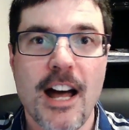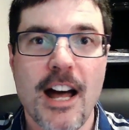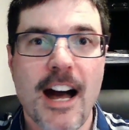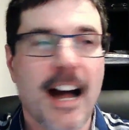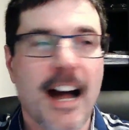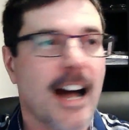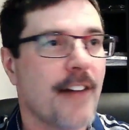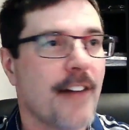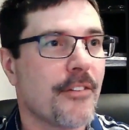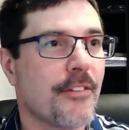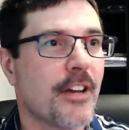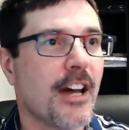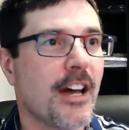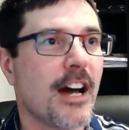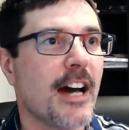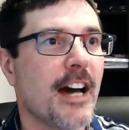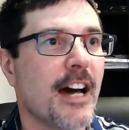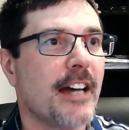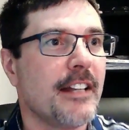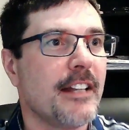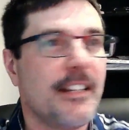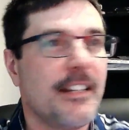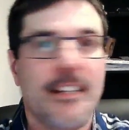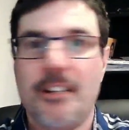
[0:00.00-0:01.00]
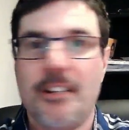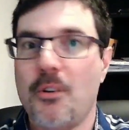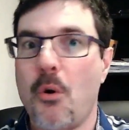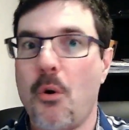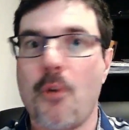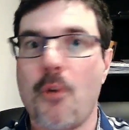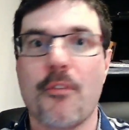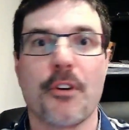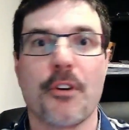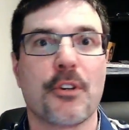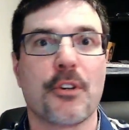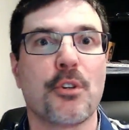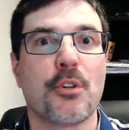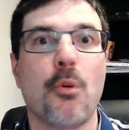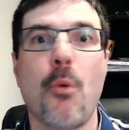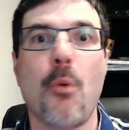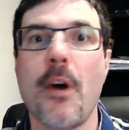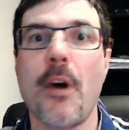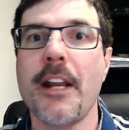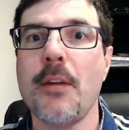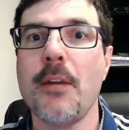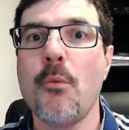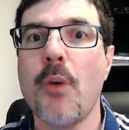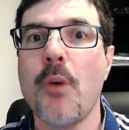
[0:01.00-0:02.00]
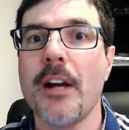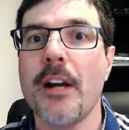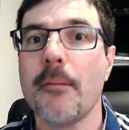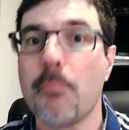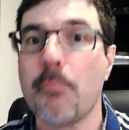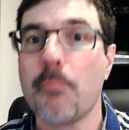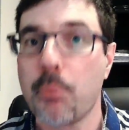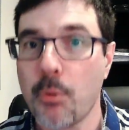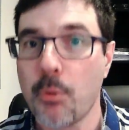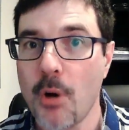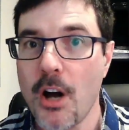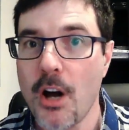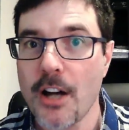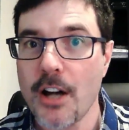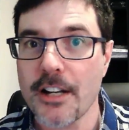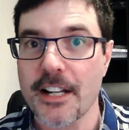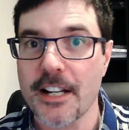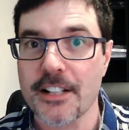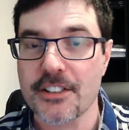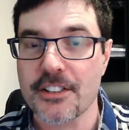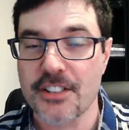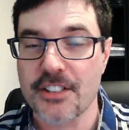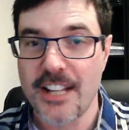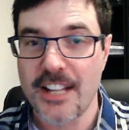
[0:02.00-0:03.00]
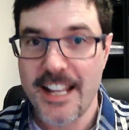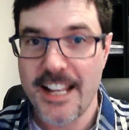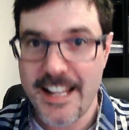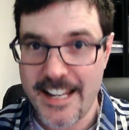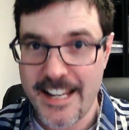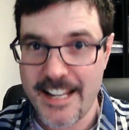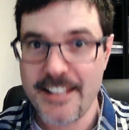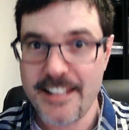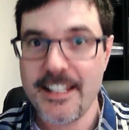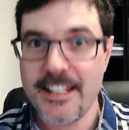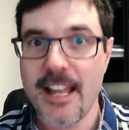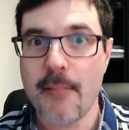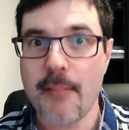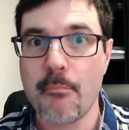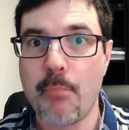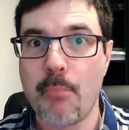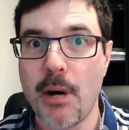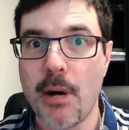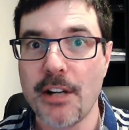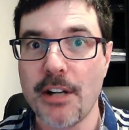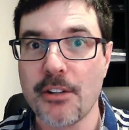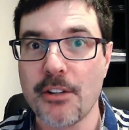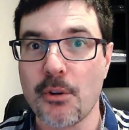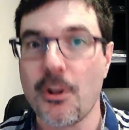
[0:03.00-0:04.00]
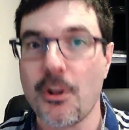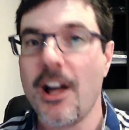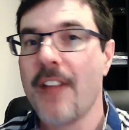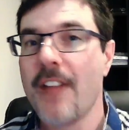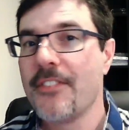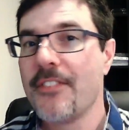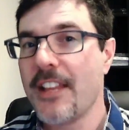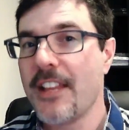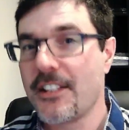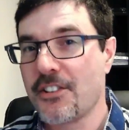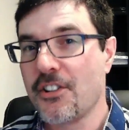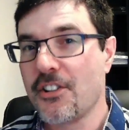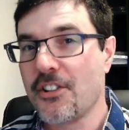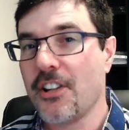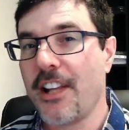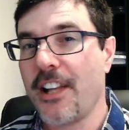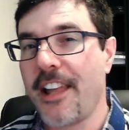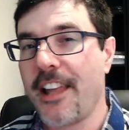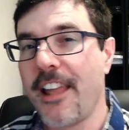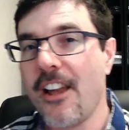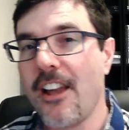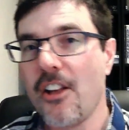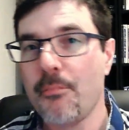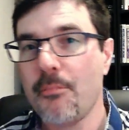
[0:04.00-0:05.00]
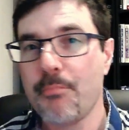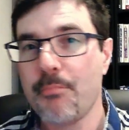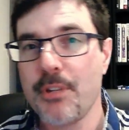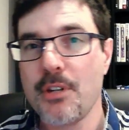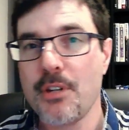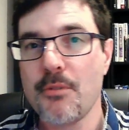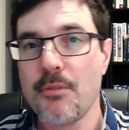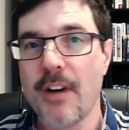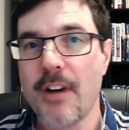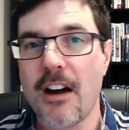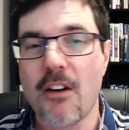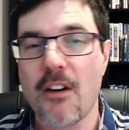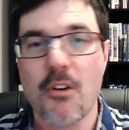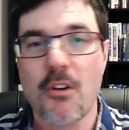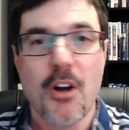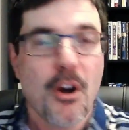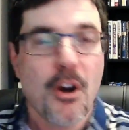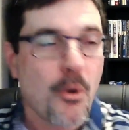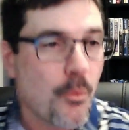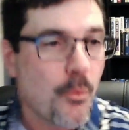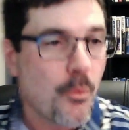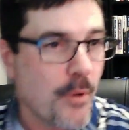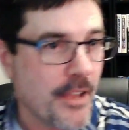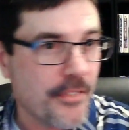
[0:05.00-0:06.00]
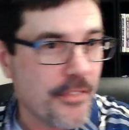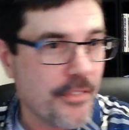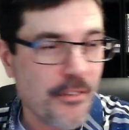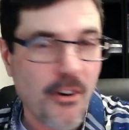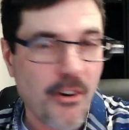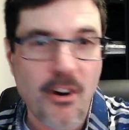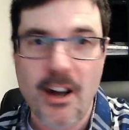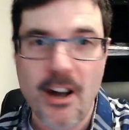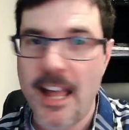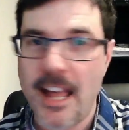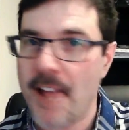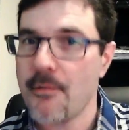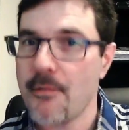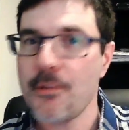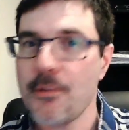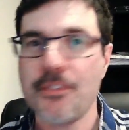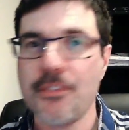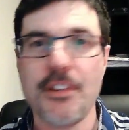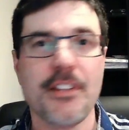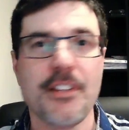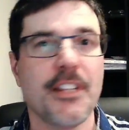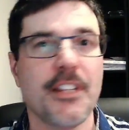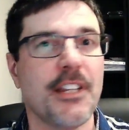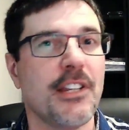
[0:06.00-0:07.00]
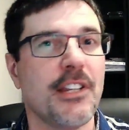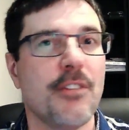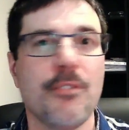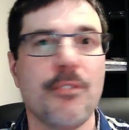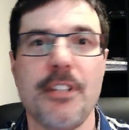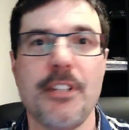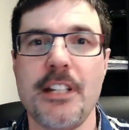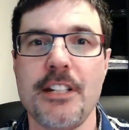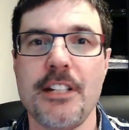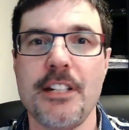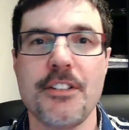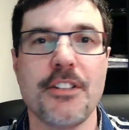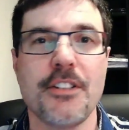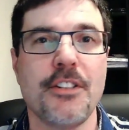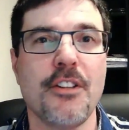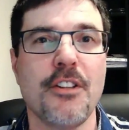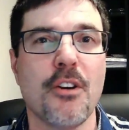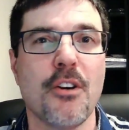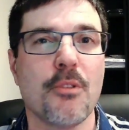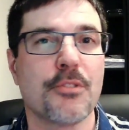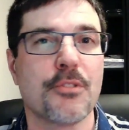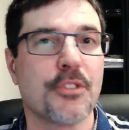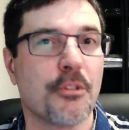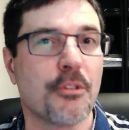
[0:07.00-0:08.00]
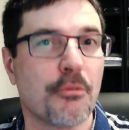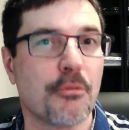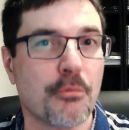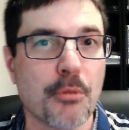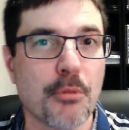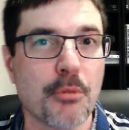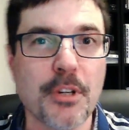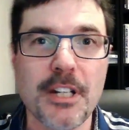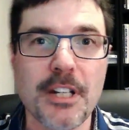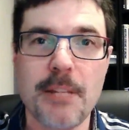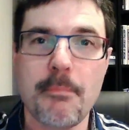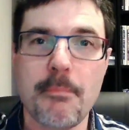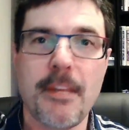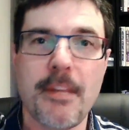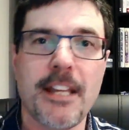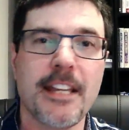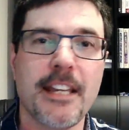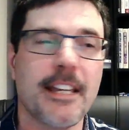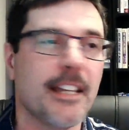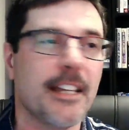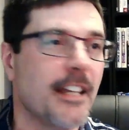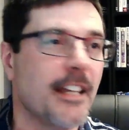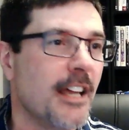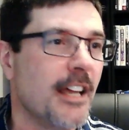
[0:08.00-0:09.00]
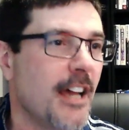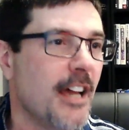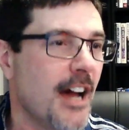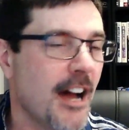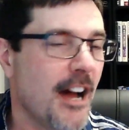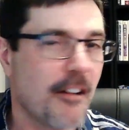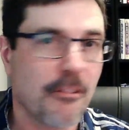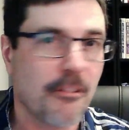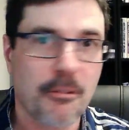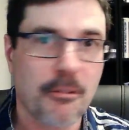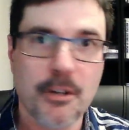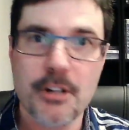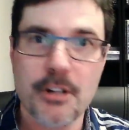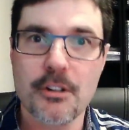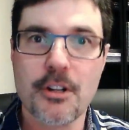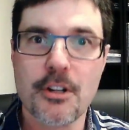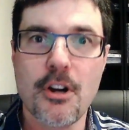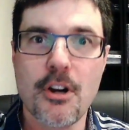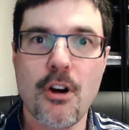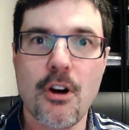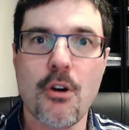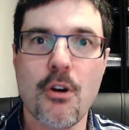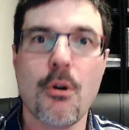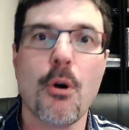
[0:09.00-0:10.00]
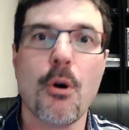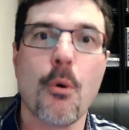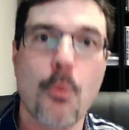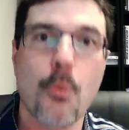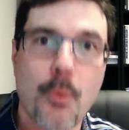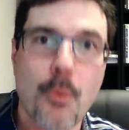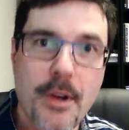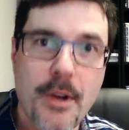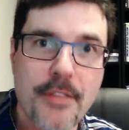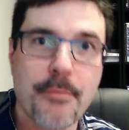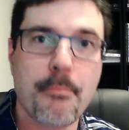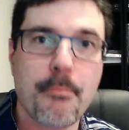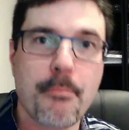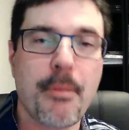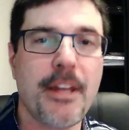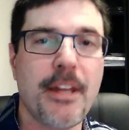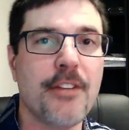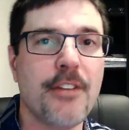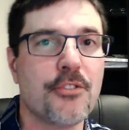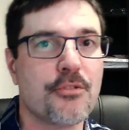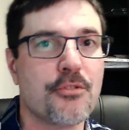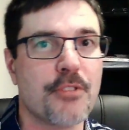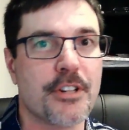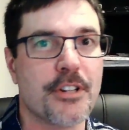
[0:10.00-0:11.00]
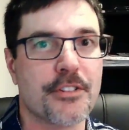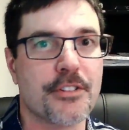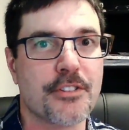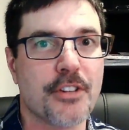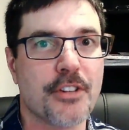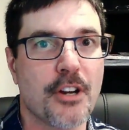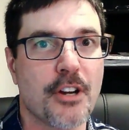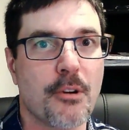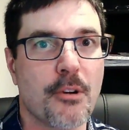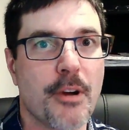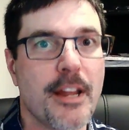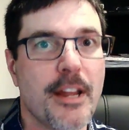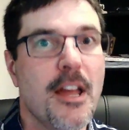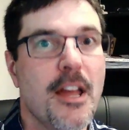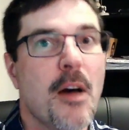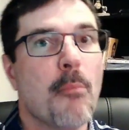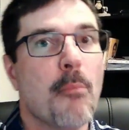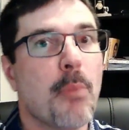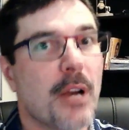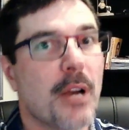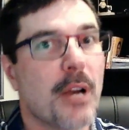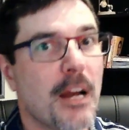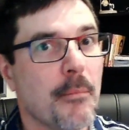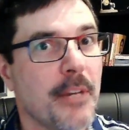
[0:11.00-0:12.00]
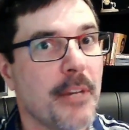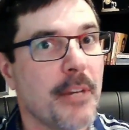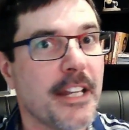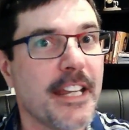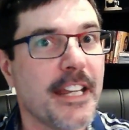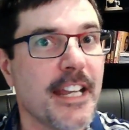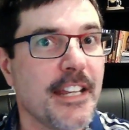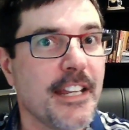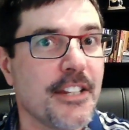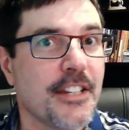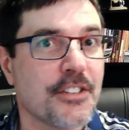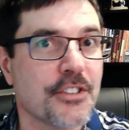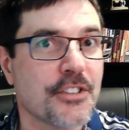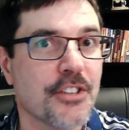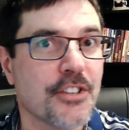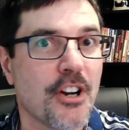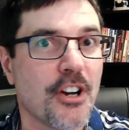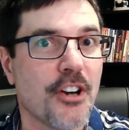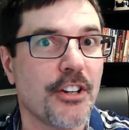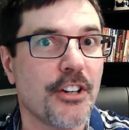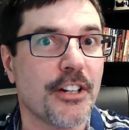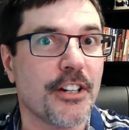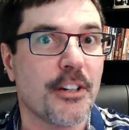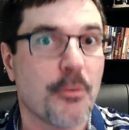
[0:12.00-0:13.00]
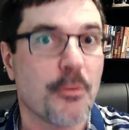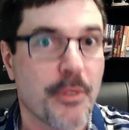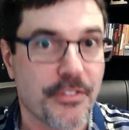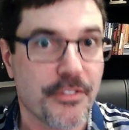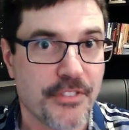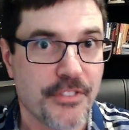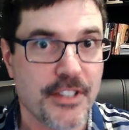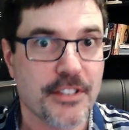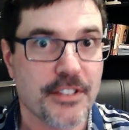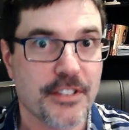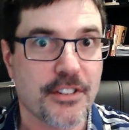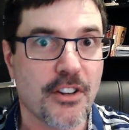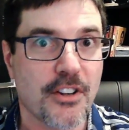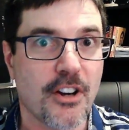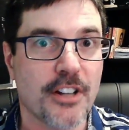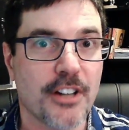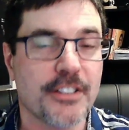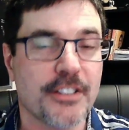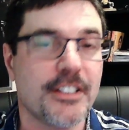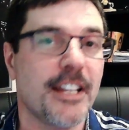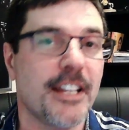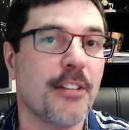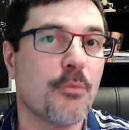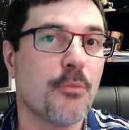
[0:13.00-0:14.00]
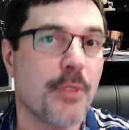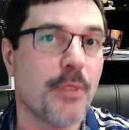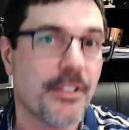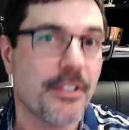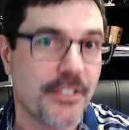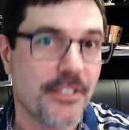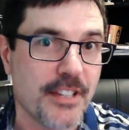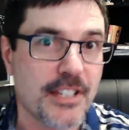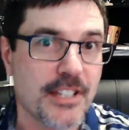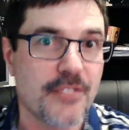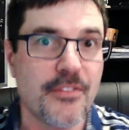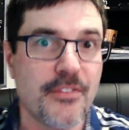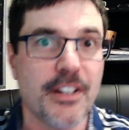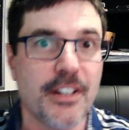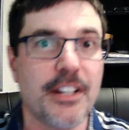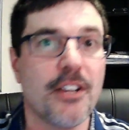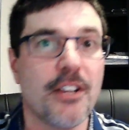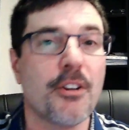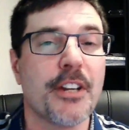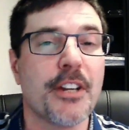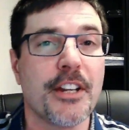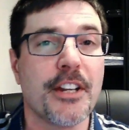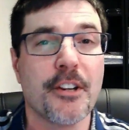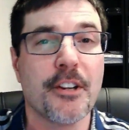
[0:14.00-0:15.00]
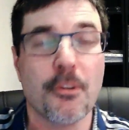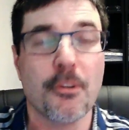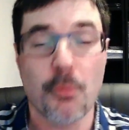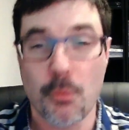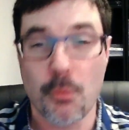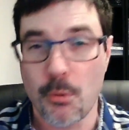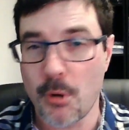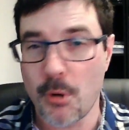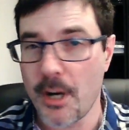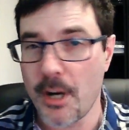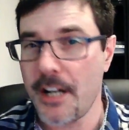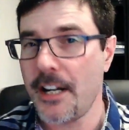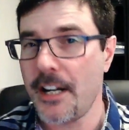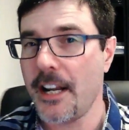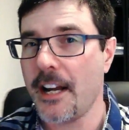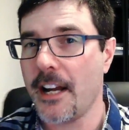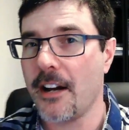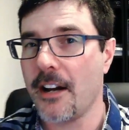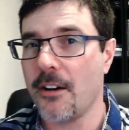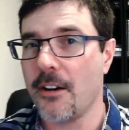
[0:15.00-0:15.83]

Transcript: I've got over 21 products in that bundle that's going to help you out with everything that you need to know to really make it a real go with Pinterest. All right. But I'm going to get you started with this content, with this video here right now.